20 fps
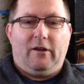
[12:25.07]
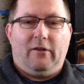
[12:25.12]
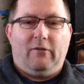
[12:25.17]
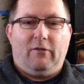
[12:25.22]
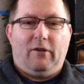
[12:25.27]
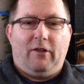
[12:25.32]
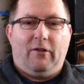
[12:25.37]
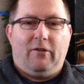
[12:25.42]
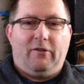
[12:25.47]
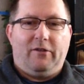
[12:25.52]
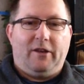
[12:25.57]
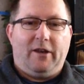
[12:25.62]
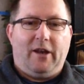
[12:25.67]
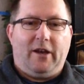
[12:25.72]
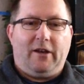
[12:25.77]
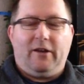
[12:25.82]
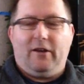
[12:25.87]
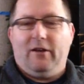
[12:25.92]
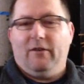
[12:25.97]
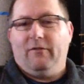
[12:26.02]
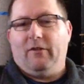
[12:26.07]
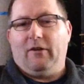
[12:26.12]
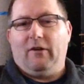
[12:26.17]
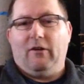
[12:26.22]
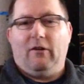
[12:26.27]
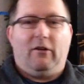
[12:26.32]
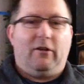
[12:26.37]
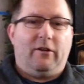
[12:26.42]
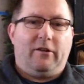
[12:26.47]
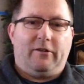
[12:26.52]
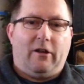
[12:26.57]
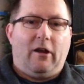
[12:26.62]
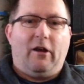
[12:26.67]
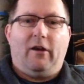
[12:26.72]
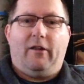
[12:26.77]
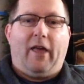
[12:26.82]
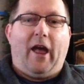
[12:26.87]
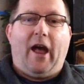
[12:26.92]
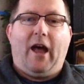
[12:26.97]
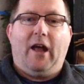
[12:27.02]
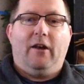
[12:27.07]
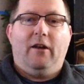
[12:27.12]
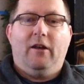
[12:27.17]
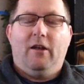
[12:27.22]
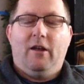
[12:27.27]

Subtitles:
whether it was addictive or just all that.